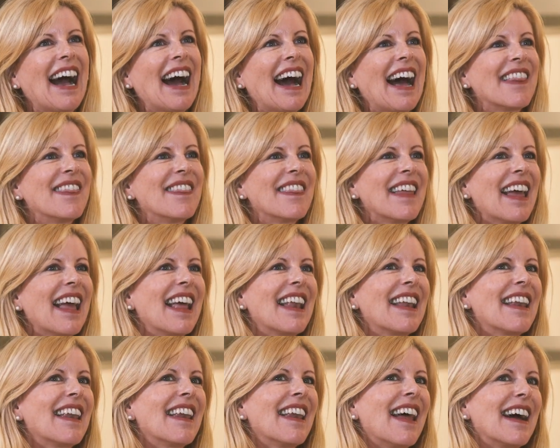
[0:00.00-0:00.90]
And
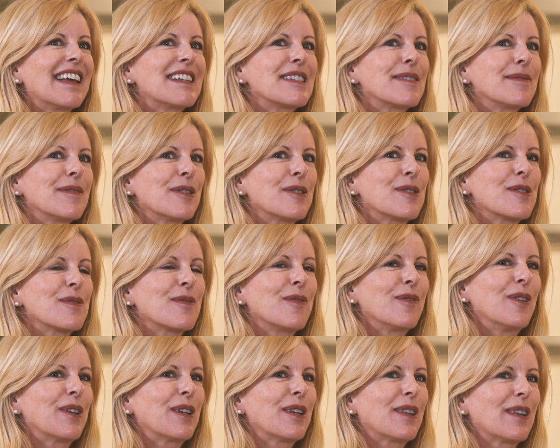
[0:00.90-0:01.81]
then I suppose
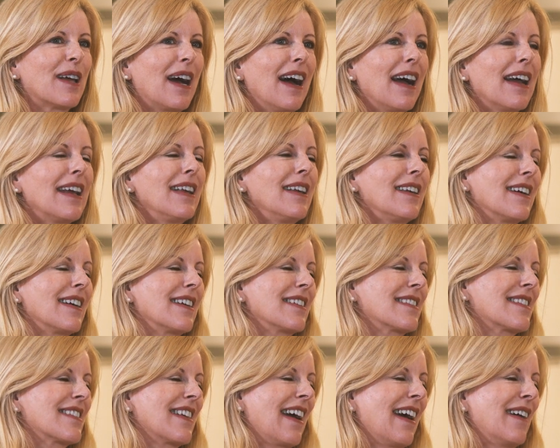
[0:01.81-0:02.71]
one of the
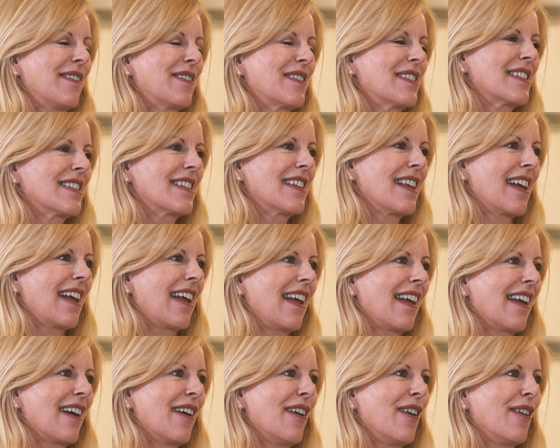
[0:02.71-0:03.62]
highlights, I have to
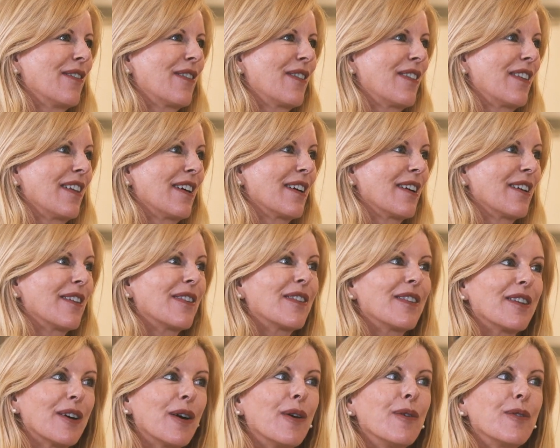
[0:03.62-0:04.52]
say, of
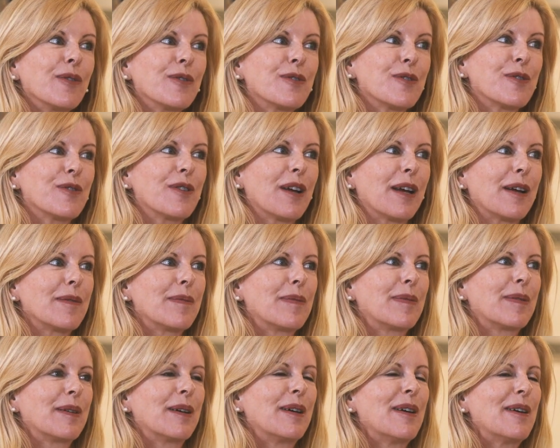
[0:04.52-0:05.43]
the whole trip
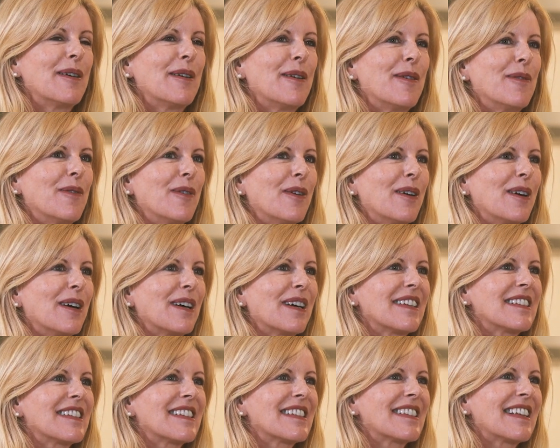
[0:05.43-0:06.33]

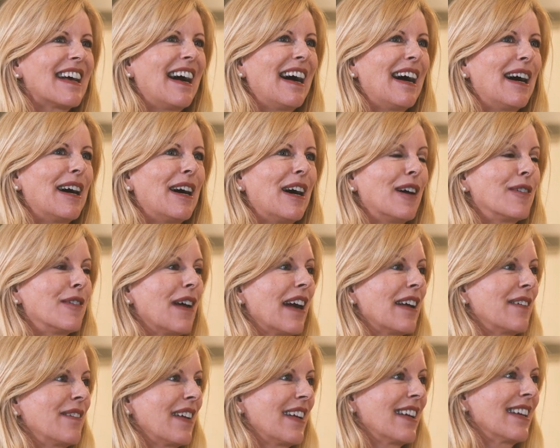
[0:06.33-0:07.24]
was
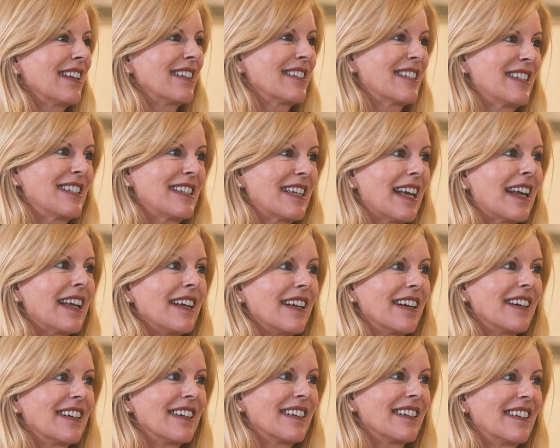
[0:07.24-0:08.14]
arriving into
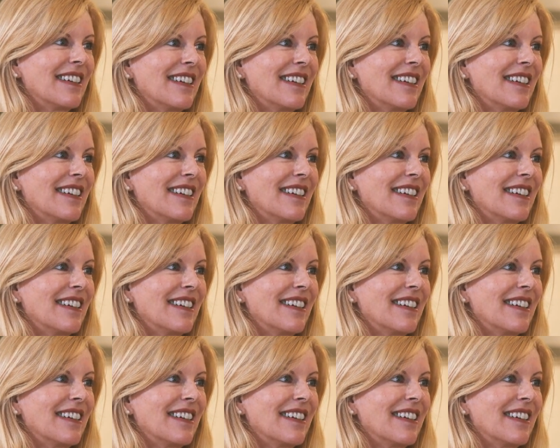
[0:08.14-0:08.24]
Daya,